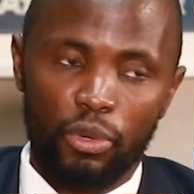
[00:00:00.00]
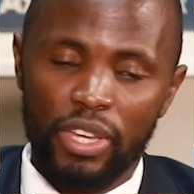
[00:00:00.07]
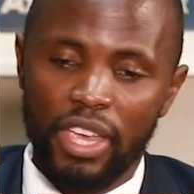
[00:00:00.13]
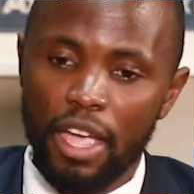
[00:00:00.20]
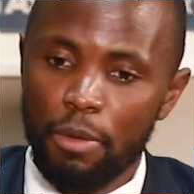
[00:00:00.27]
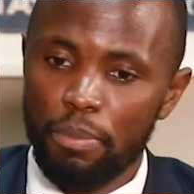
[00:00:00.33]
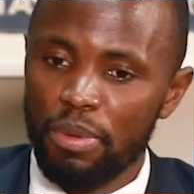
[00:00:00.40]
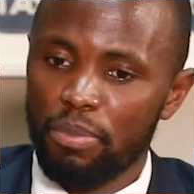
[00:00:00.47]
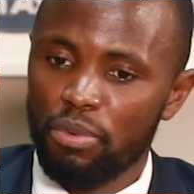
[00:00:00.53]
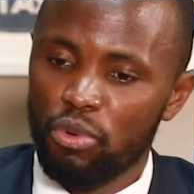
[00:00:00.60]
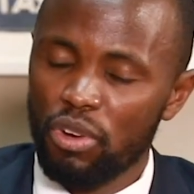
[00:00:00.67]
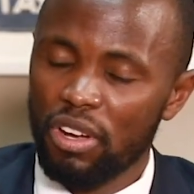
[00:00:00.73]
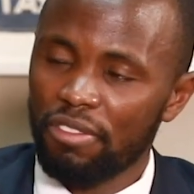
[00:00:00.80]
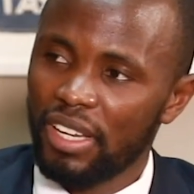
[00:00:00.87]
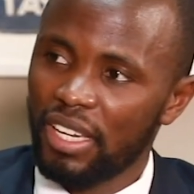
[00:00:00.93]
on young people
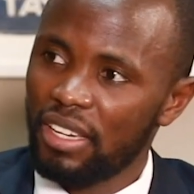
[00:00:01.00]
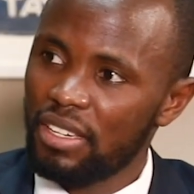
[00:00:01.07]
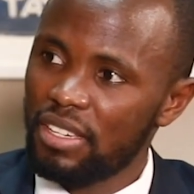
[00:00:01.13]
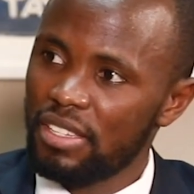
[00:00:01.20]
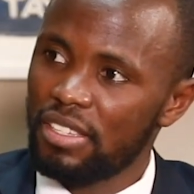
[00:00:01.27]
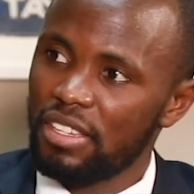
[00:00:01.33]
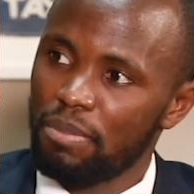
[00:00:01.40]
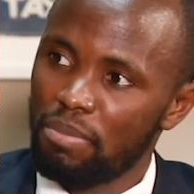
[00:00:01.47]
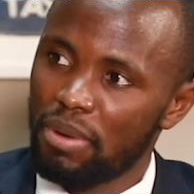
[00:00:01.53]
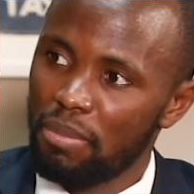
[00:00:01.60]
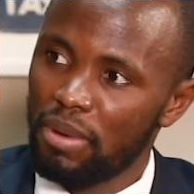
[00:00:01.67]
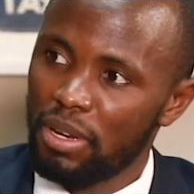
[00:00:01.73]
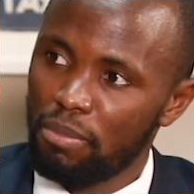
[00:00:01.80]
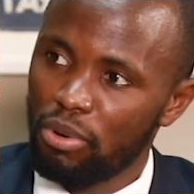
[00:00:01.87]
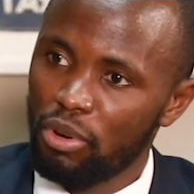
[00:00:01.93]
who have an interest in
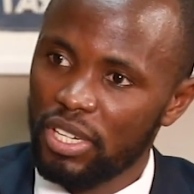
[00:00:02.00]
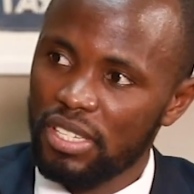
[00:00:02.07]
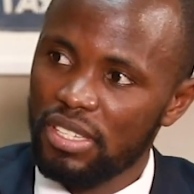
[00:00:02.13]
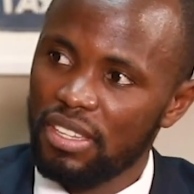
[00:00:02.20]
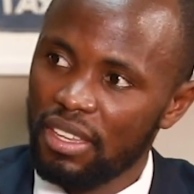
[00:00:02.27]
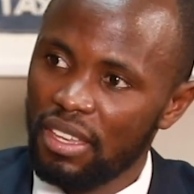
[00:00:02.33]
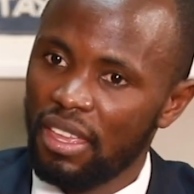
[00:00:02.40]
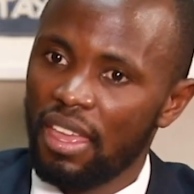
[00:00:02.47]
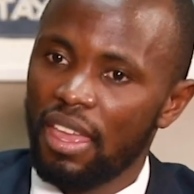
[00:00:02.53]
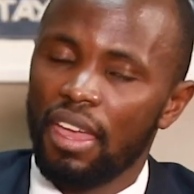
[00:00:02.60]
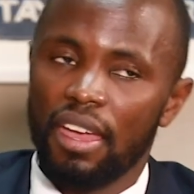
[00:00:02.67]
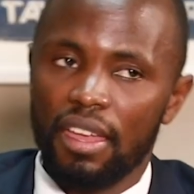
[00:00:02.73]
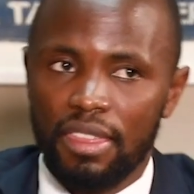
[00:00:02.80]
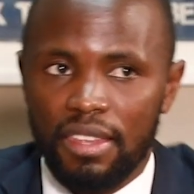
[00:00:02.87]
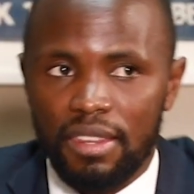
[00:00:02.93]
public policy,
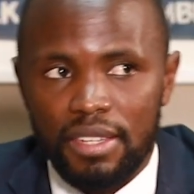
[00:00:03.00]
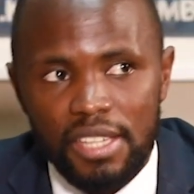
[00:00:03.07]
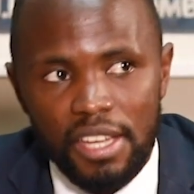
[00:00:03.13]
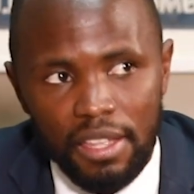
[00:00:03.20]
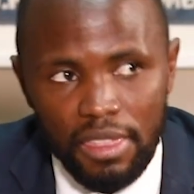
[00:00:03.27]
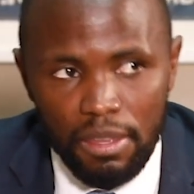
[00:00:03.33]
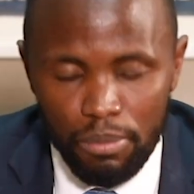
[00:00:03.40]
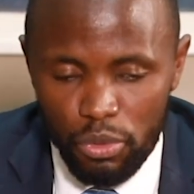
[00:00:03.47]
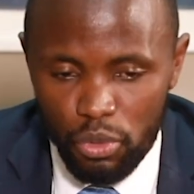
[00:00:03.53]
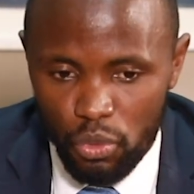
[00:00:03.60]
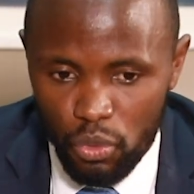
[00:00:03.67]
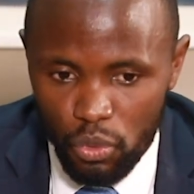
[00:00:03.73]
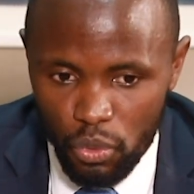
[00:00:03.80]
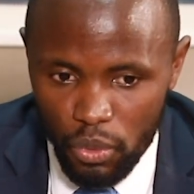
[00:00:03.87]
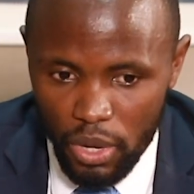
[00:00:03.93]
and then take them
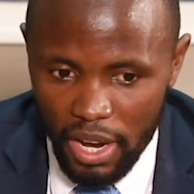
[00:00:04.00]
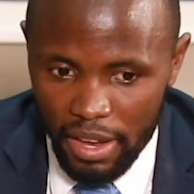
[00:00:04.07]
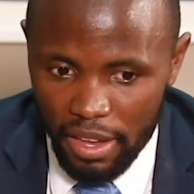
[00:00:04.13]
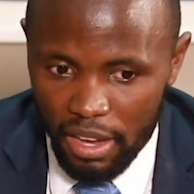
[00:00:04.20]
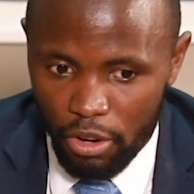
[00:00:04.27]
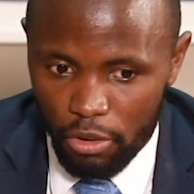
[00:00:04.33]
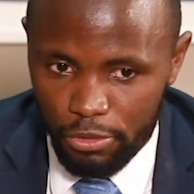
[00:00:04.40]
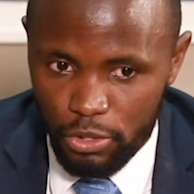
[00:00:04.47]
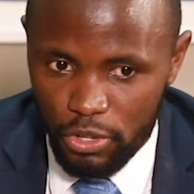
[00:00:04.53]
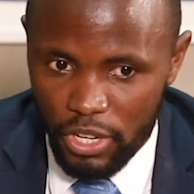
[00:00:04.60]
through a year of